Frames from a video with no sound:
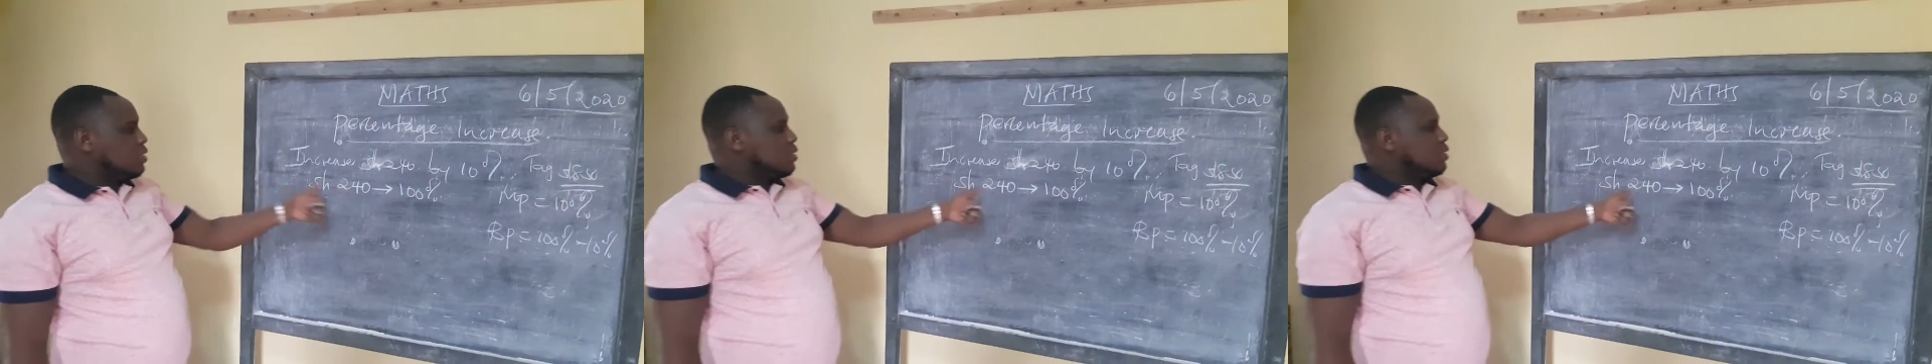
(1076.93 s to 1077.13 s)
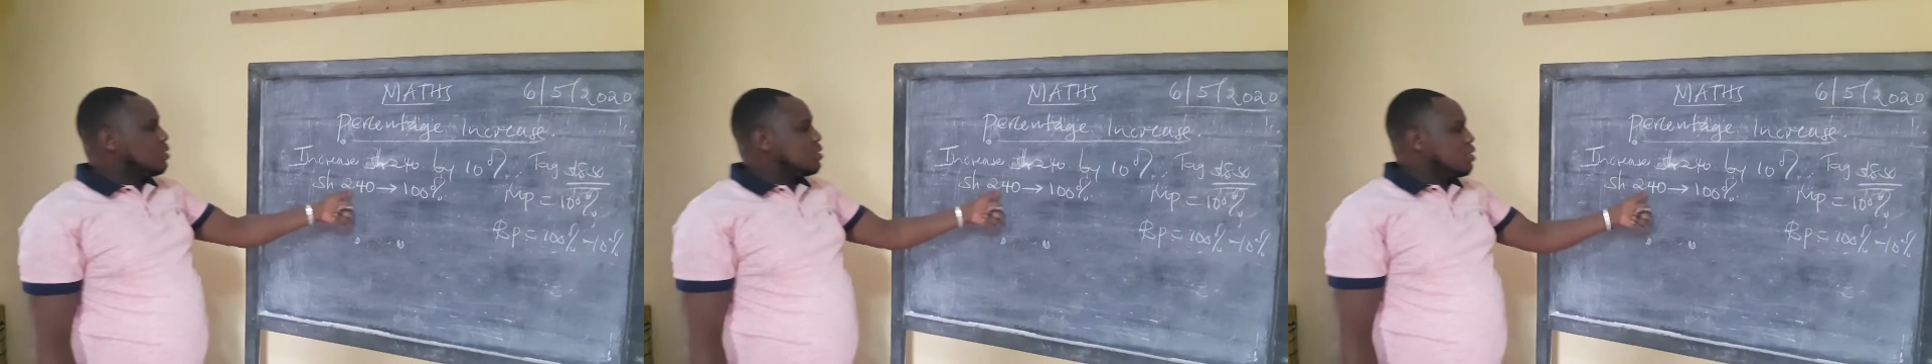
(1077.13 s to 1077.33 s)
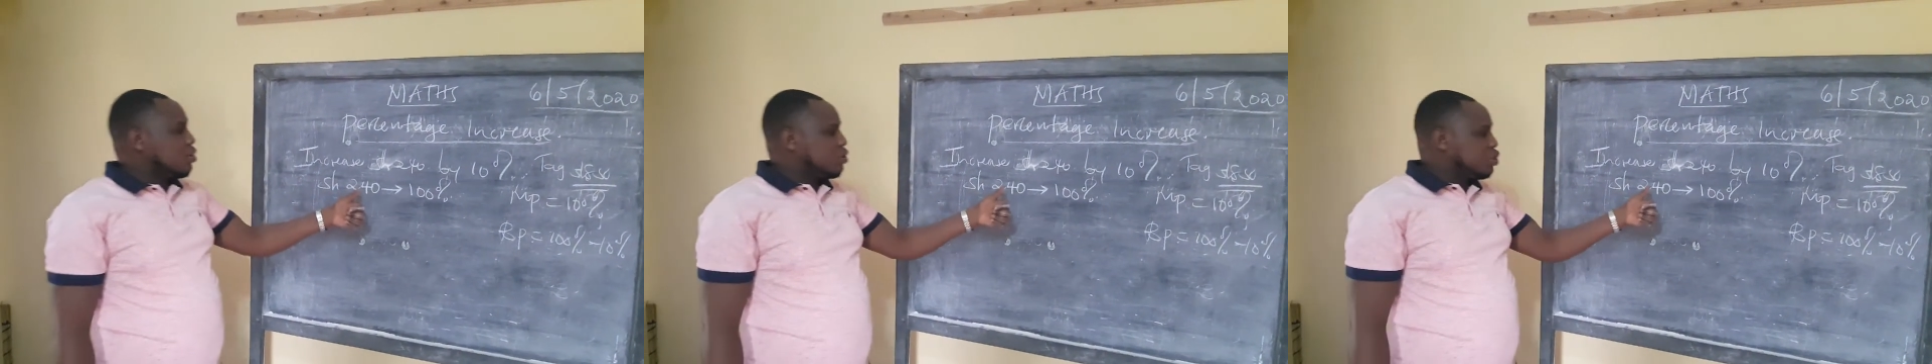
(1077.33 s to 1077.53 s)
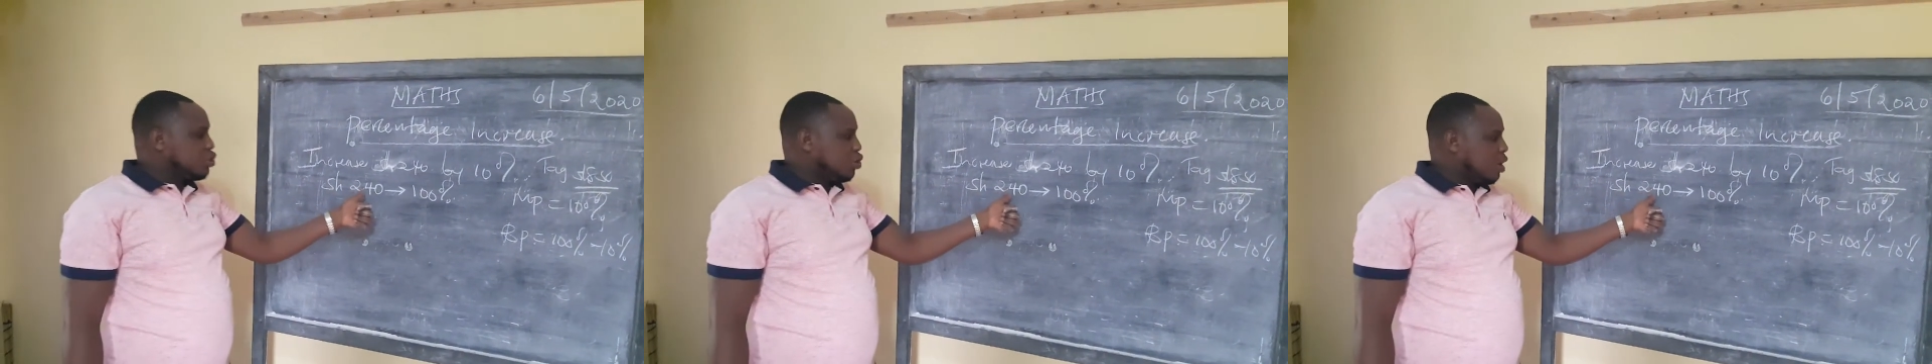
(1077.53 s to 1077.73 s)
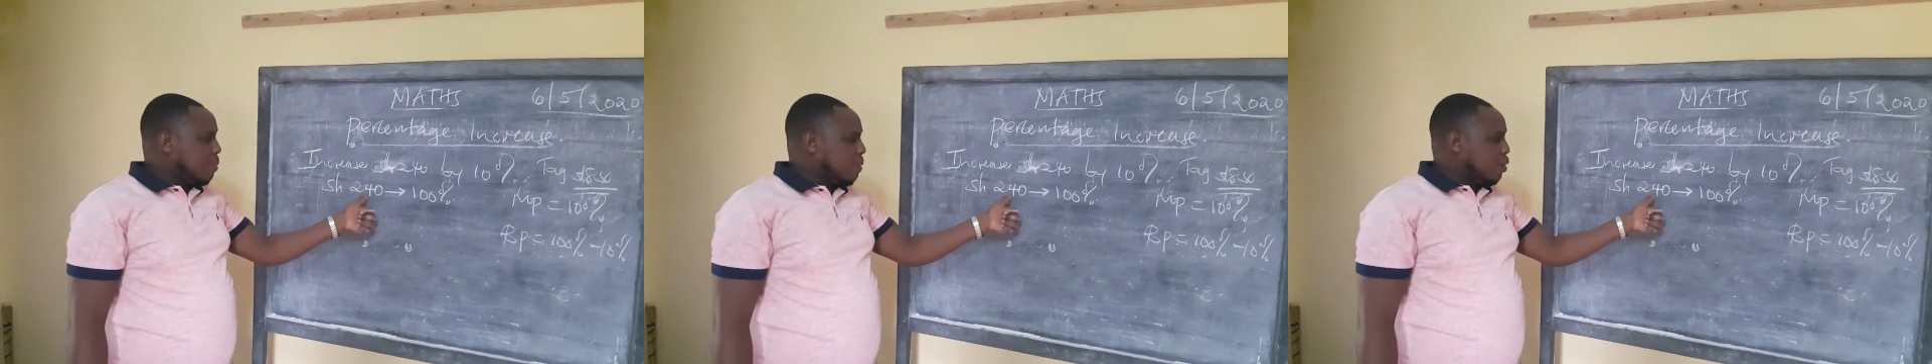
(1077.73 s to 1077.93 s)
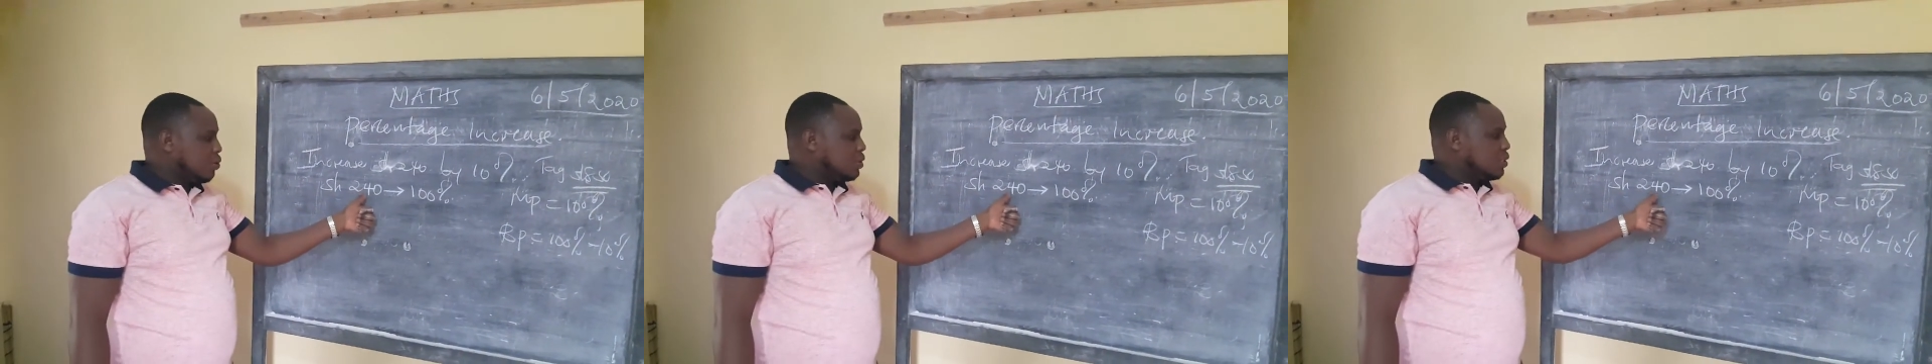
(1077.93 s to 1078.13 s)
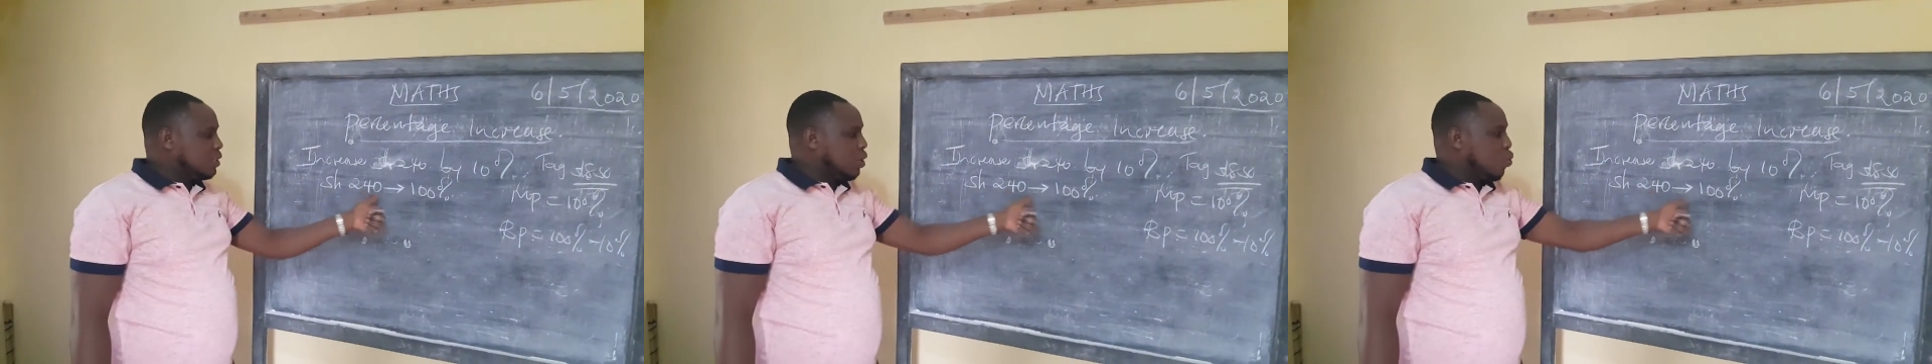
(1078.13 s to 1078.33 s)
is the original amount,